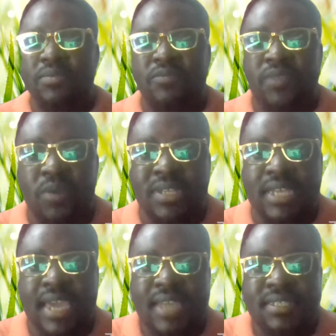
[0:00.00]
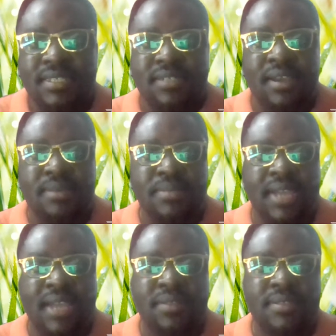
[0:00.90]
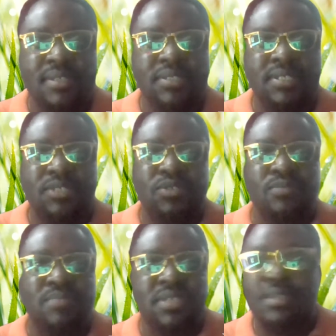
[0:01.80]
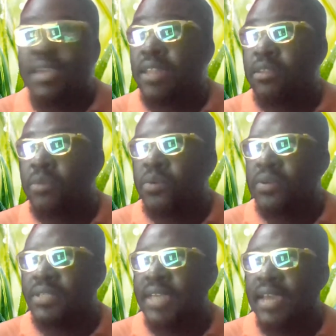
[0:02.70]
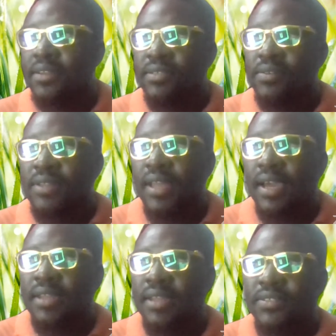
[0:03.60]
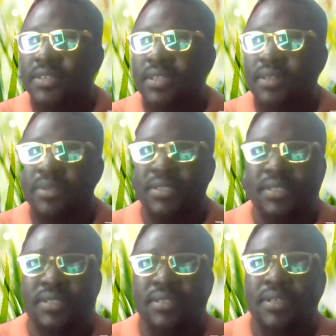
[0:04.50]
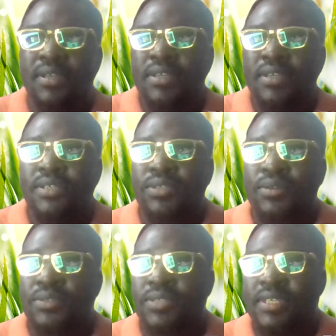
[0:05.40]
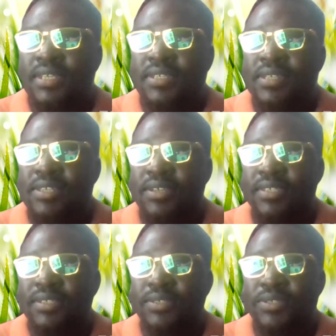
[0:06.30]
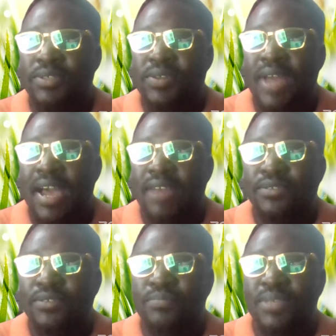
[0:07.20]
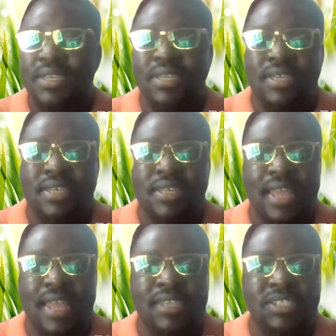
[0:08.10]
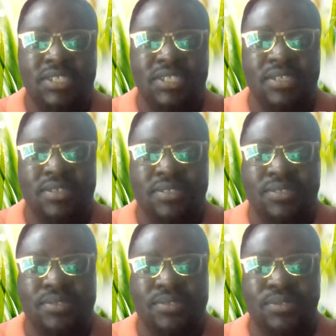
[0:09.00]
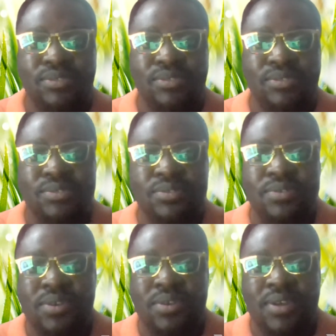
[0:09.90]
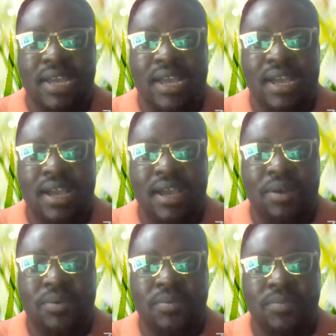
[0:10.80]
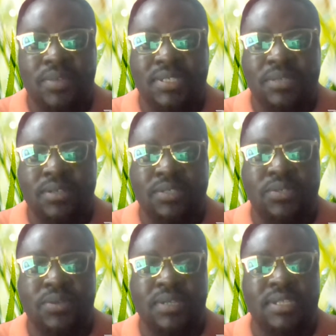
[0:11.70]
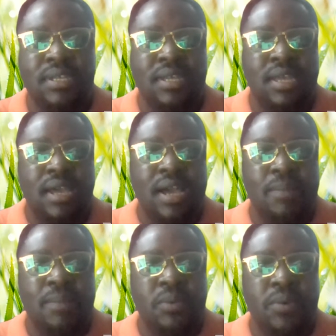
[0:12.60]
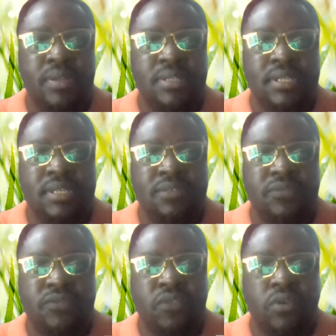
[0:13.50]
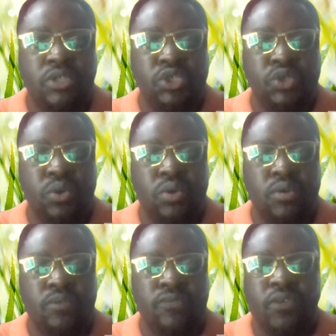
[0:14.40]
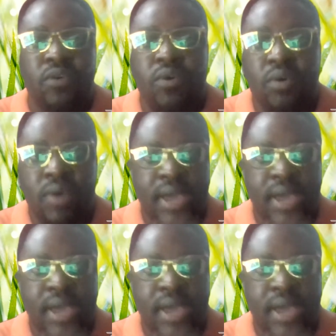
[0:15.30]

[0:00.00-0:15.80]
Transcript: from what the guy described, I don't think you need to be, number one, the guy doesn't look like an educated person. So you don't have to be like a genius to do what he was doing. But one thing is for sure, for